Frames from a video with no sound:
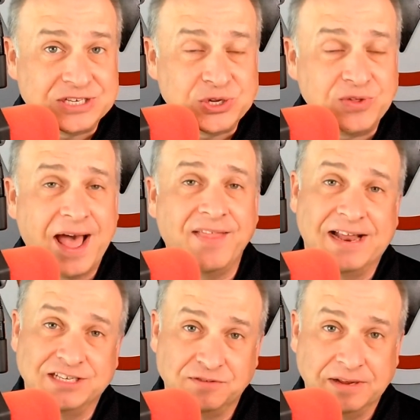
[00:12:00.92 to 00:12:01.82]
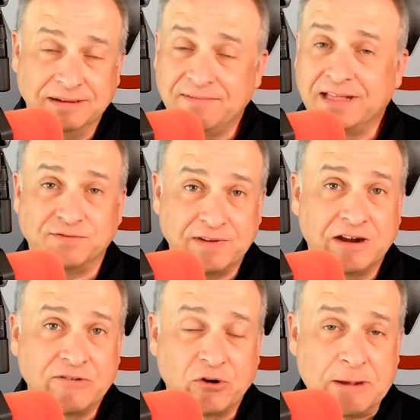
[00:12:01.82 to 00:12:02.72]
do that, that's
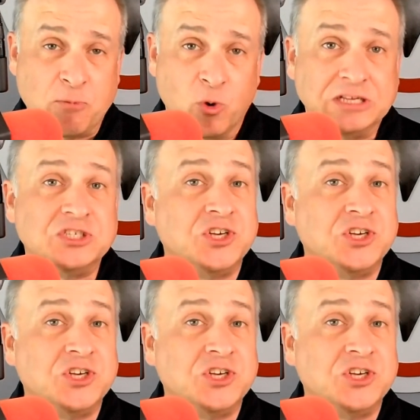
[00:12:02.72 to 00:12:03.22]
very, very important.